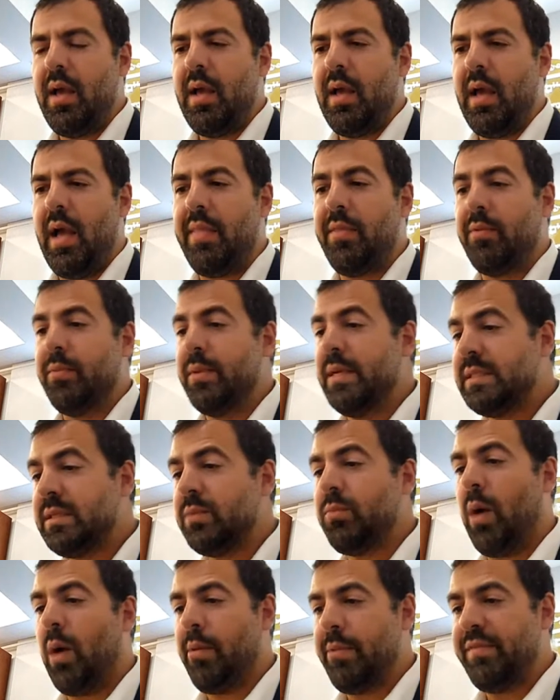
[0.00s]
And the reason
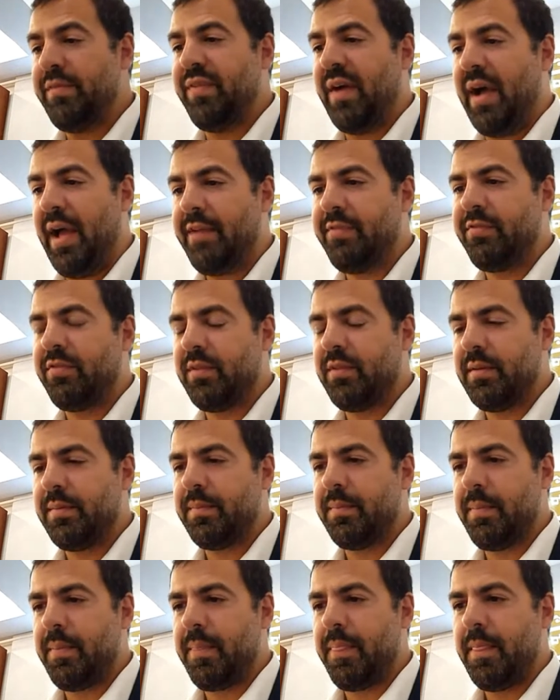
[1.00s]
why we fast,
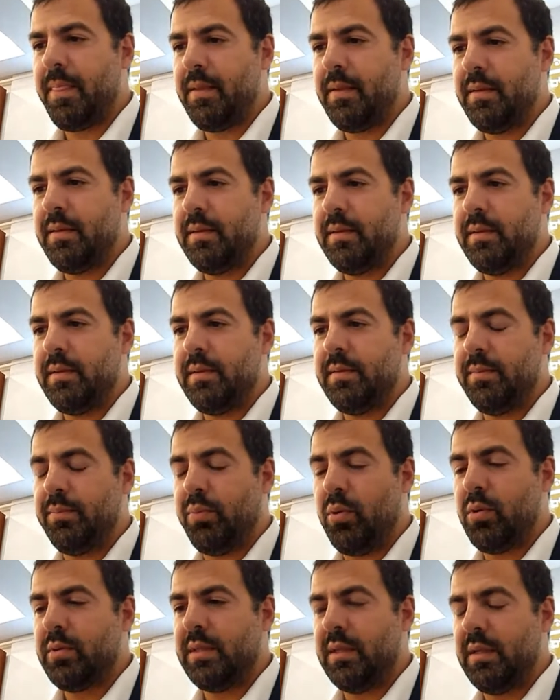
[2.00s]

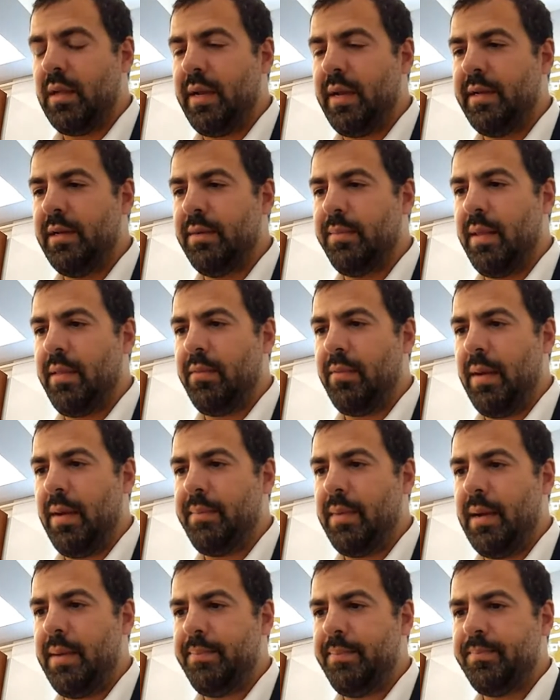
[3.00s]
important line here by the
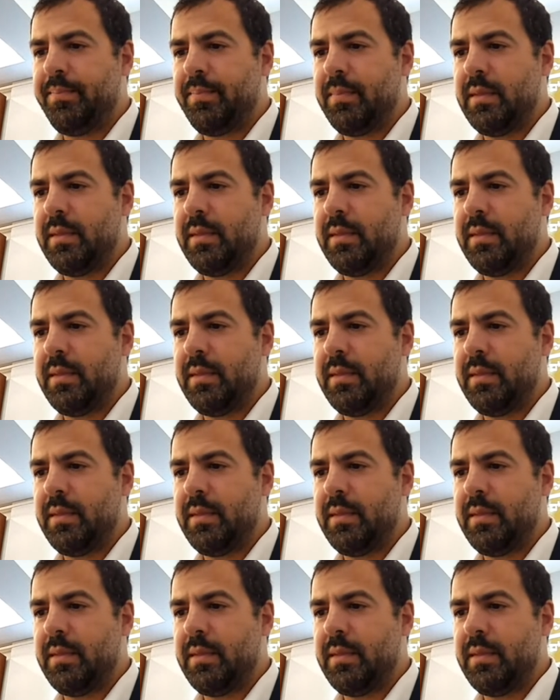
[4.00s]
Rambam,